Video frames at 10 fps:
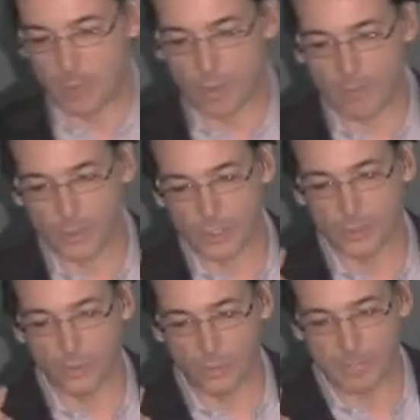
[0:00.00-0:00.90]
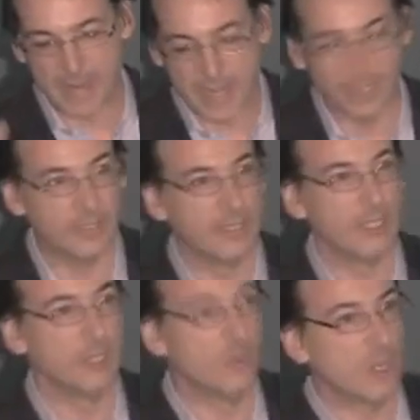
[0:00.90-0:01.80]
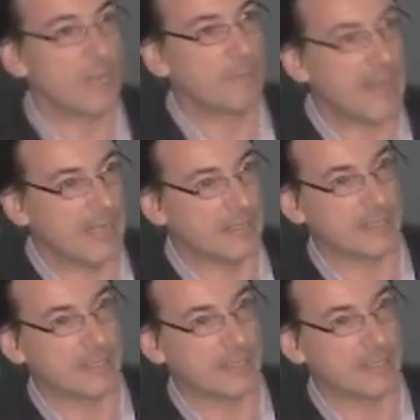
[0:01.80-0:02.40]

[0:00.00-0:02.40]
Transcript: to see if humanoid robots could repair